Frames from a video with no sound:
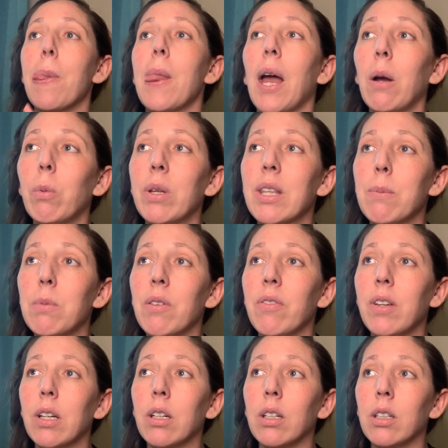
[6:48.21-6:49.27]
I want them to
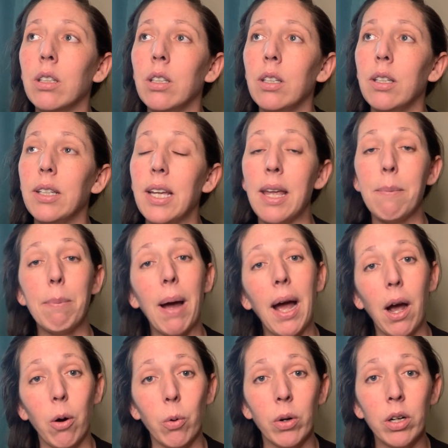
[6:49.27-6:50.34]
feel
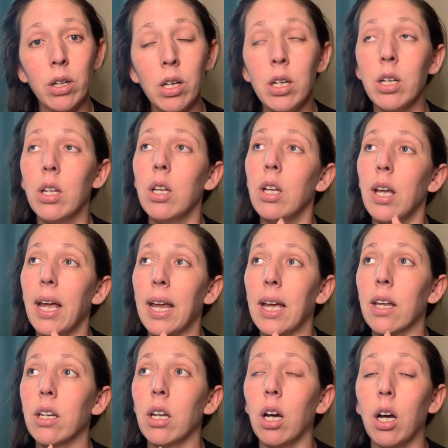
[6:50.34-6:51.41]
empowered
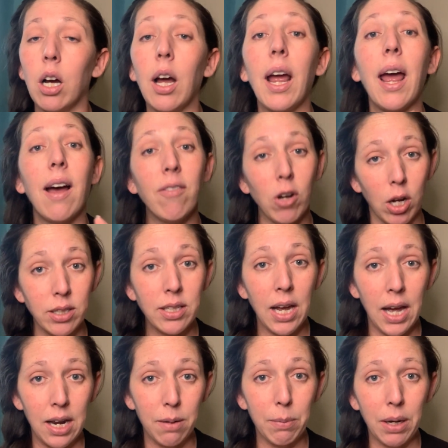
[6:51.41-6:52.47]
and have
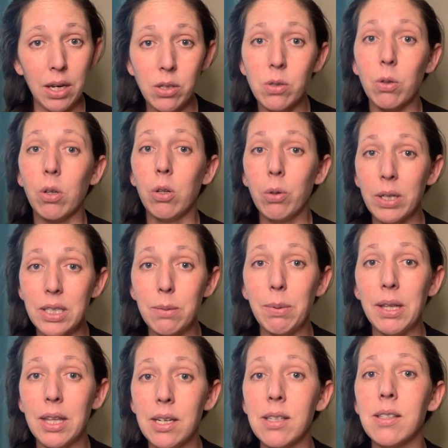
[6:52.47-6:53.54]
autonomy, so you get to
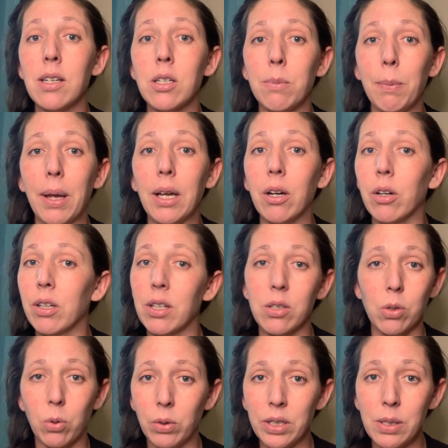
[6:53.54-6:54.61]
be the decision maker in this
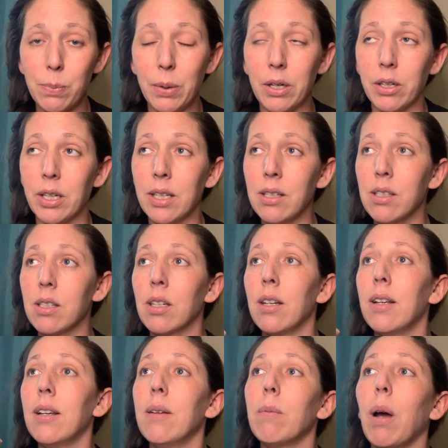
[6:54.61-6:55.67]
whole experience.
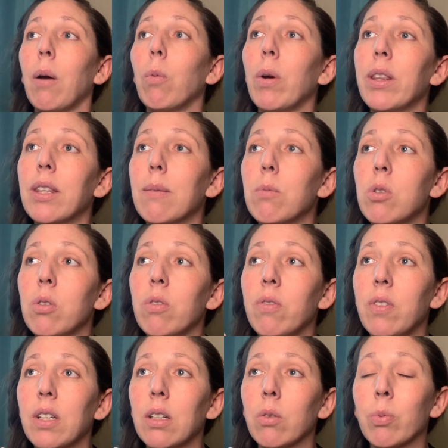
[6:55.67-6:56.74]
I want them to
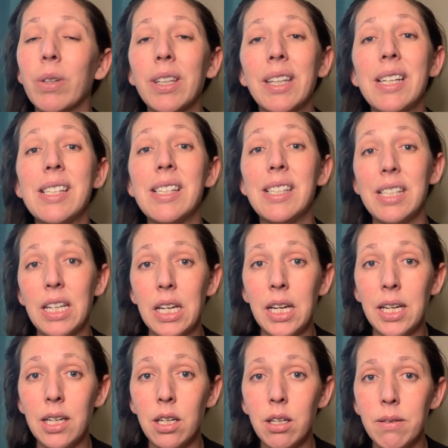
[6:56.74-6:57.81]
feel really
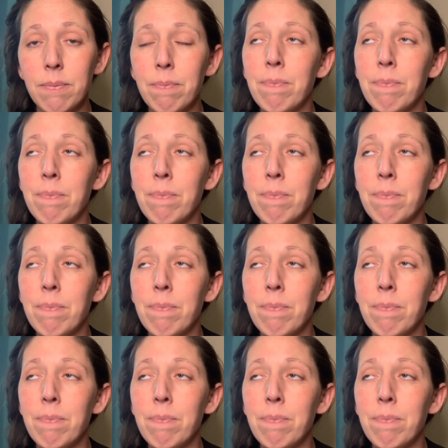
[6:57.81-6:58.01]
seen,